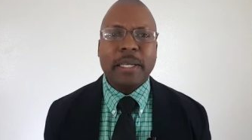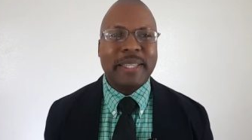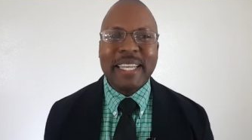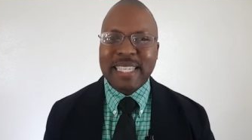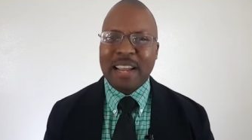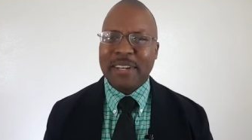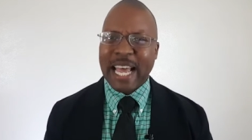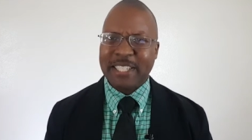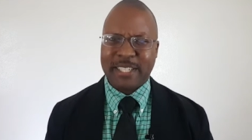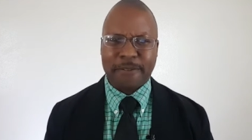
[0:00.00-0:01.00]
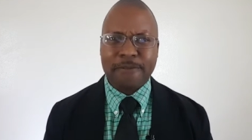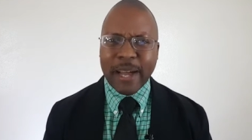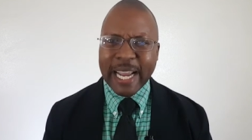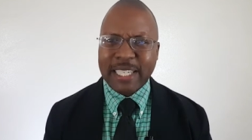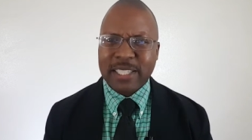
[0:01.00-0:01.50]
Then David has to
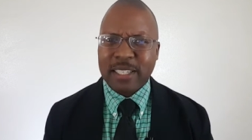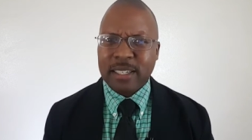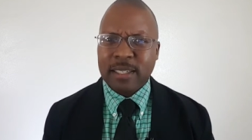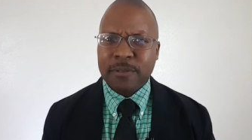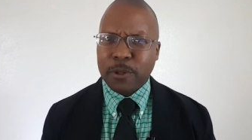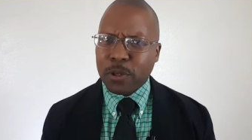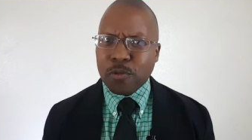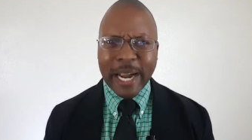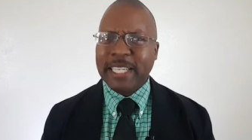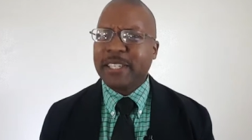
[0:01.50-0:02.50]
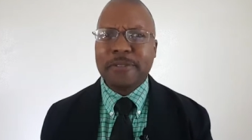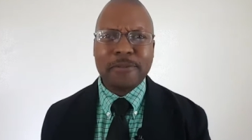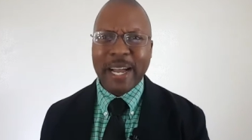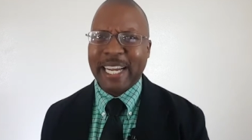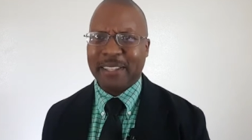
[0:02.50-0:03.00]
fight for the right to
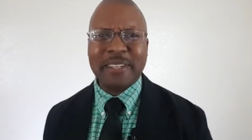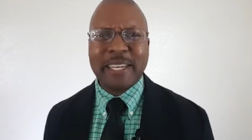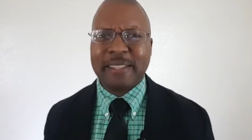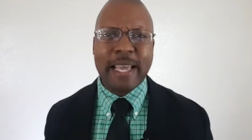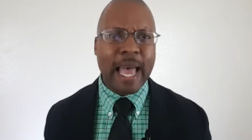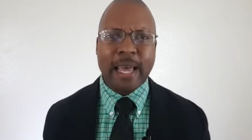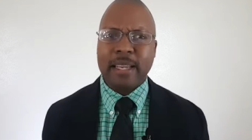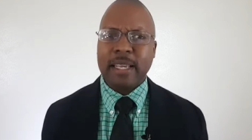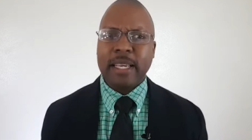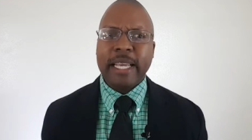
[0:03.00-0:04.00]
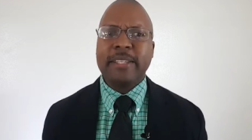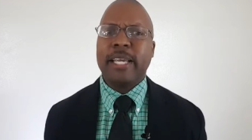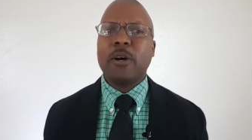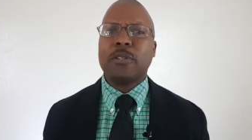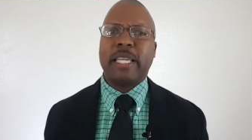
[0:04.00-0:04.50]
fight. Look at that. He
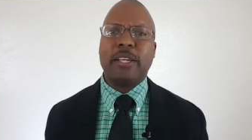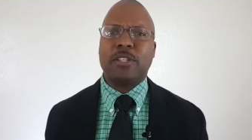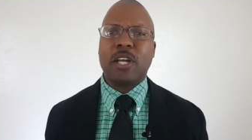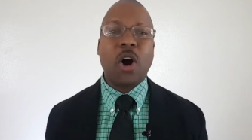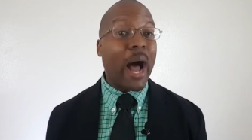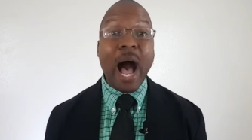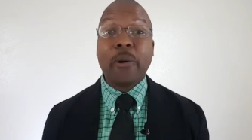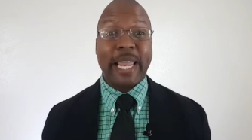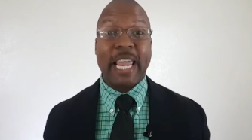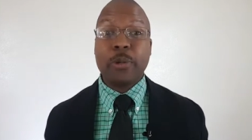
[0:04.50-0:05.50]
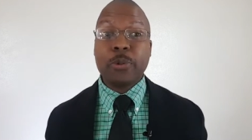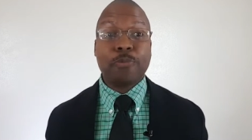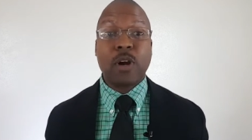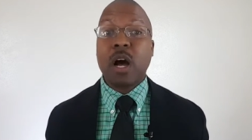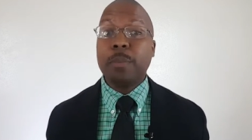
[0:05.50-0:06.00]
tells King Saul, I'll handle the
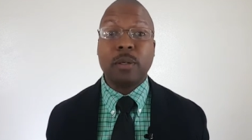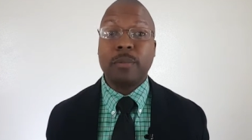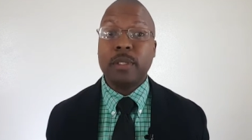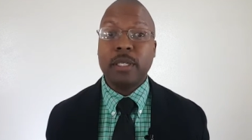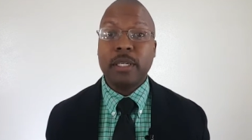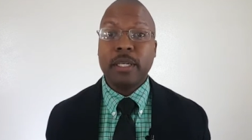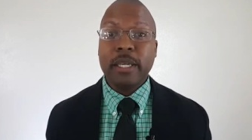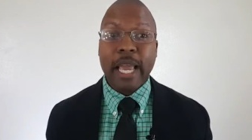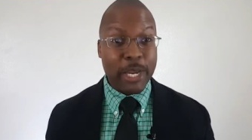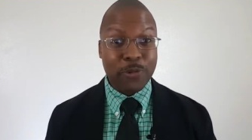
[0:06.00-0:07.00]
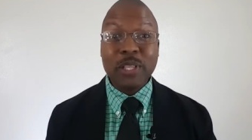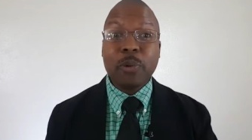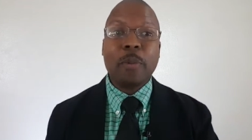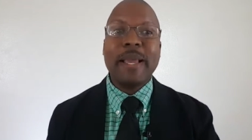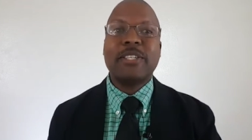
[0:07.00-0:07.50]
problem. Hey, you really
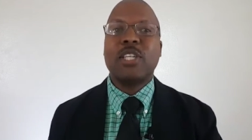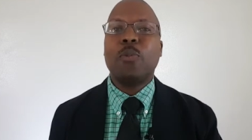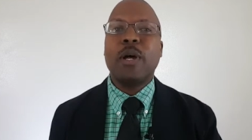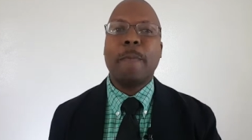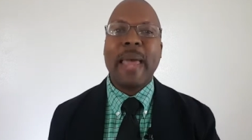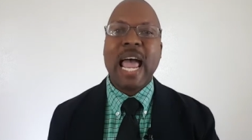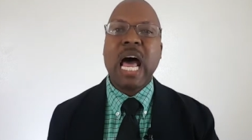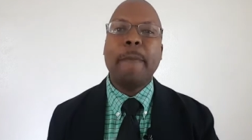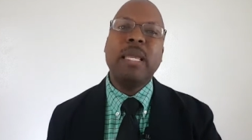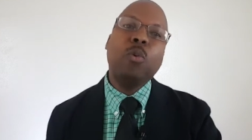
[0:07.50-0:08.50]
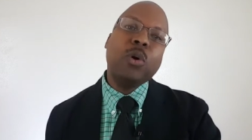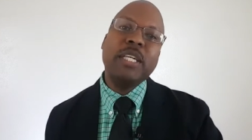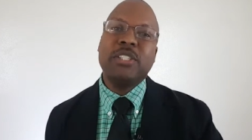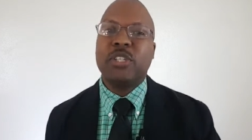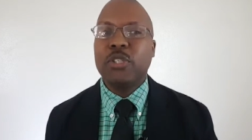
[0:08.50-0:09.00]
want to make someone mad? Be
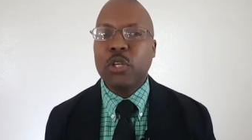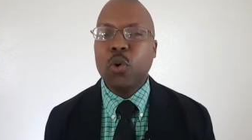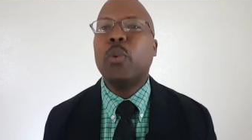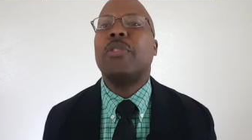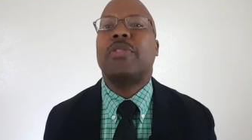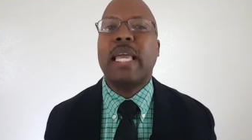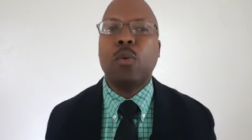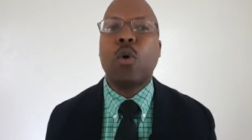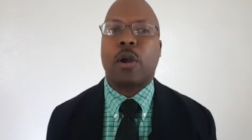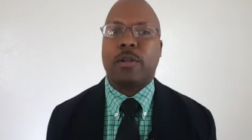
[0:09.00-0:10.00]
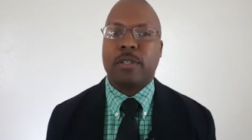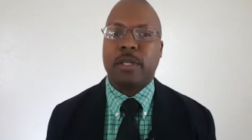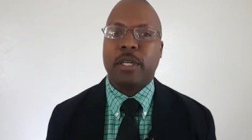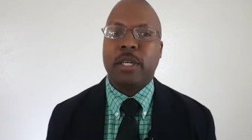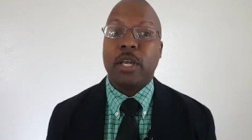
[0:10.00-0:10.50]
willing to do what they weren't.
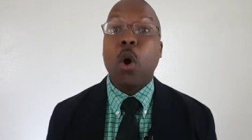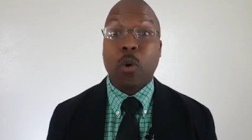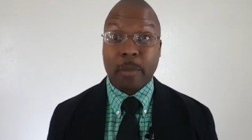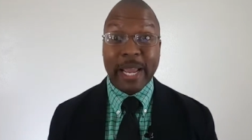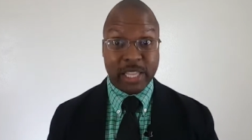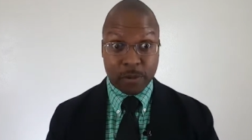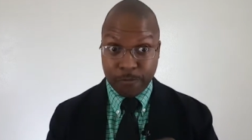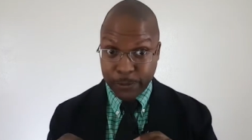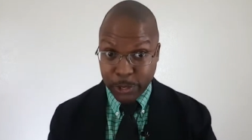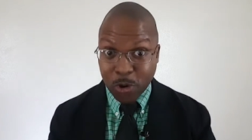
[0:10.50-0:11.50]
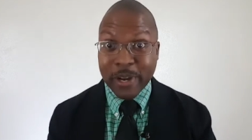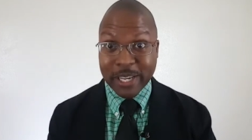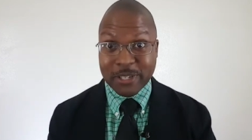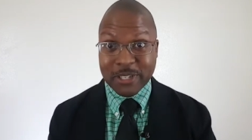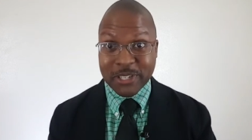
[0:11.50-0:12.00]
Want to make them
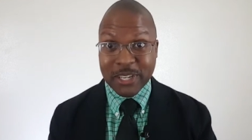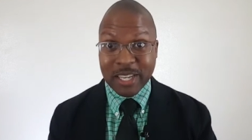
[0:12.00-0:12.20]
furious?